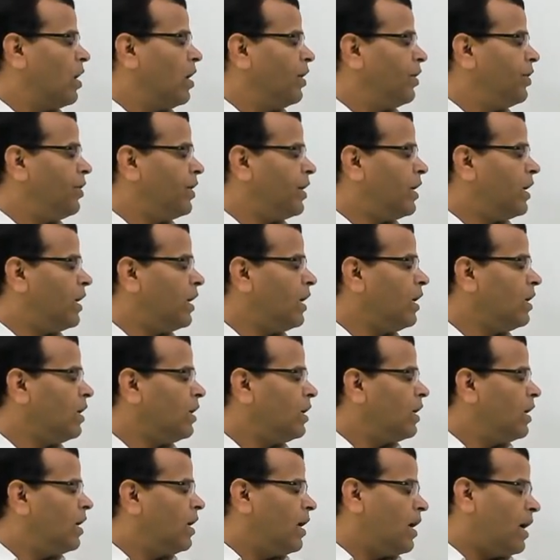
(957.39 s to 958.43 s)
Here
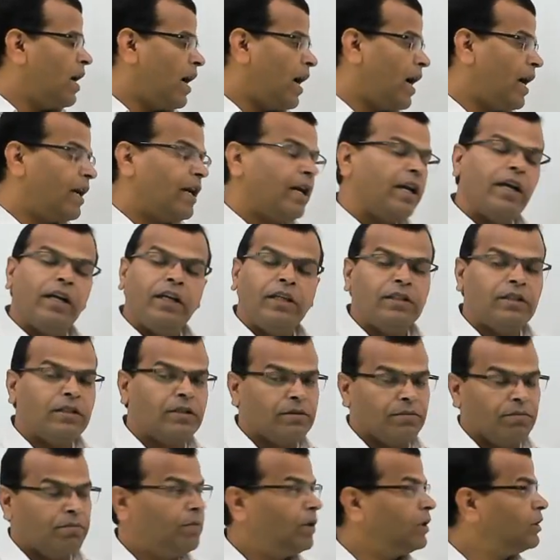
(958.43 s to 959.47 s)
Na is
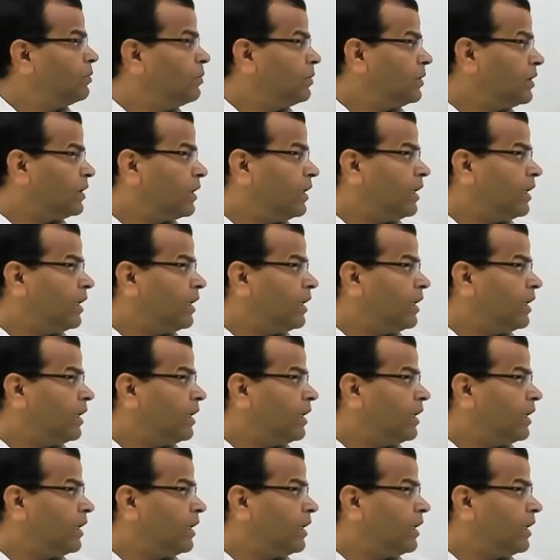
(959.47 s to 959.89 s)
much much